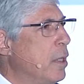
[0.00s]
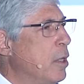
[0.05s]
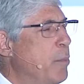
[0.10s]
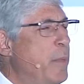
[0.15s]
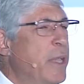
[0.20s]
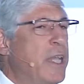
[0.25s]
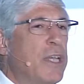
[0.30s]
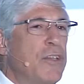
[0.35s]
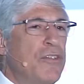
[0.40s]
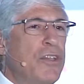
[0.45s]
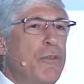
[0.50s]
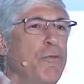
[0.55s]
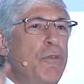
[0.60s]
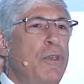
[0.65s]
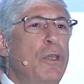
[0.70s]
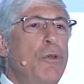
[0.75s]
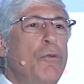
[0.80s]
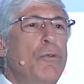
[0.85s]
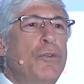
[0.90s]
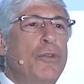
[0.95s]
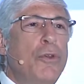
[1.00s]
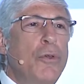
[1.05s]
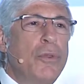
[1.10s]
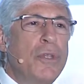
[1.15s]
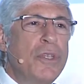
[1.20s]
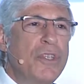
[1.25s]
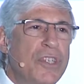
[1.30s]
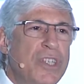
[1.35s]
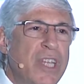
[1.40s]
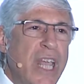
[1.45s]
Because if you do
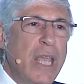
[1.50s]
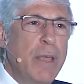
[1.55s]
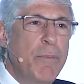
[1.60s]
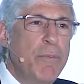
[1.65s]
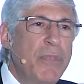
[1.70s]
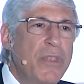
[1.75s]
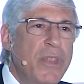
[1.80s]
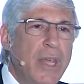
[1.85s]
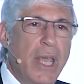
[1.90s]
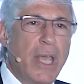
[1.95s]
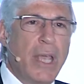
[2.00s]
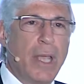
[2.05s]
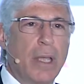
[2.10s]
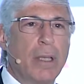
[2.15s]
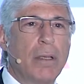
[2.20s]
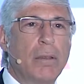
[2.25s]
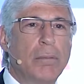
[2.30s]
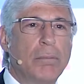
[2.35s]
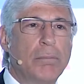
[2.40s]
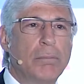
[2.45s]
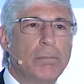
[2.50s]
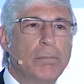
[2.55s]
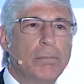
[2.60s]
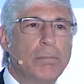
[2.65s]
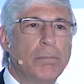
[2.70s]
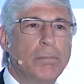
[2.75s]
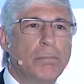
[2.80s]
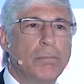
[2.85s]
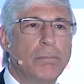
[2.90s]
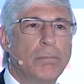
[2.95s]
the same thing
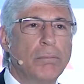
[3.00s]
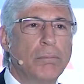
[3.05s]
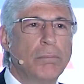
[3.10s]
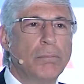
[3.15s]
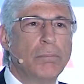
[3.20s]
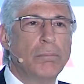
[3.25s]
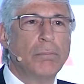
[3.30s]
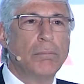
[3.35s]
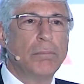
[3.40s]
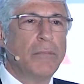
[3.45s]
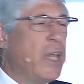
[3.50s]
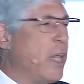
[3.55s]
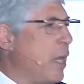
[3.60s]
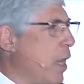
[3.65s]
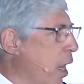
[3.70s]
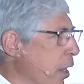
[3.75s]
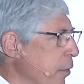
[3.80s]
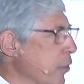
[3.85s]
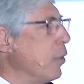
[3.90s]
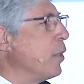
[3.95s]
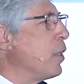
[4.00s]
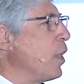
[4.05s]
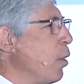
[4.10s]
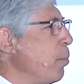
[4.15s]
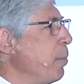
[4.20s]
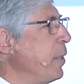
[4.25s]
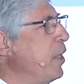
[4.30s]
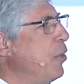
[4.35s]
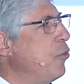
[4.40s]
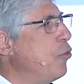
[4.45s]
that other
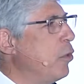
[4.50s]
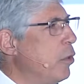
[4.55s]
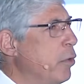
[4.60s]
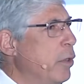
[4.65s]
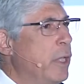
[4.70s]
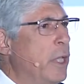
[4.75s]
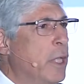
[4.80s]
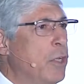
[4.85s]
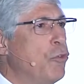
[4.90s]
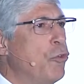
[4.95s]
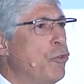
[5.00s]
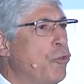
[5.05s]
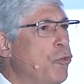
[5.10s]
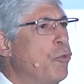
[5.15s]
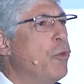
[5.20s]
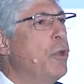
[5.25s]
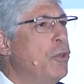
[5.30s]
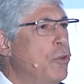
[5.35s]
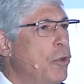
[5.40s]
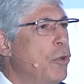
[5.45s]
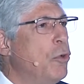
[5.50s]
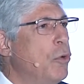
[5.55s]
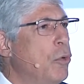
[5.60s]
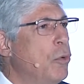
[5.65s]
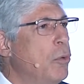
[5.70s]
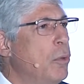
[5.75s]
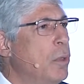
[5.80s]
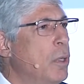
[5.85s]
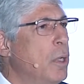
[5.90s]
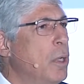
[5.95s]
companies in your industry
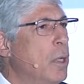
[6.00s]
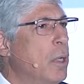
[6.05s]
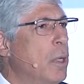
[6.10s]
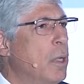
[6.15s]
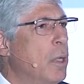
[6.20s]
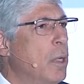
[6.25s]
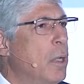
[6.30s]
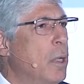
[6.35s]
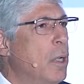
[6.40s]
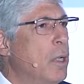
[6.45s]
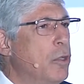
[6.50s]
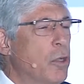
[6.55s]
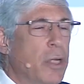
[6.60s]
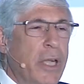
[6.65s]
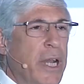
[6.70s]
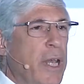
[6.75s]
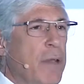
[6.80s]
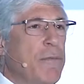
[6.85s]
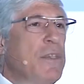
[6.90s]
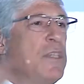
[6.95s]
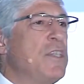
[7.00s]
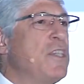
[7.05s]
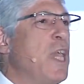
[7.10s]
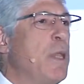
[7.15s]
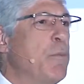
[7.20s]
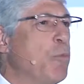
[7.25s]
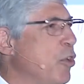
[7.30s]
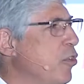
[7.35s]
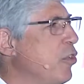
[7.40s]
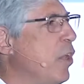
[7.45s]
do, you're going to have the
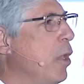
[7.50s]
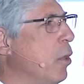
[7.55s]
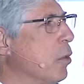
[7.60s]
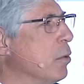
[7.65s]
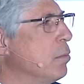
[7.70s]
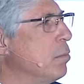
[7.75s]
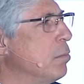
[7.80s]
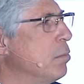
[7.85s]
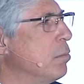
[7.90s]
same result.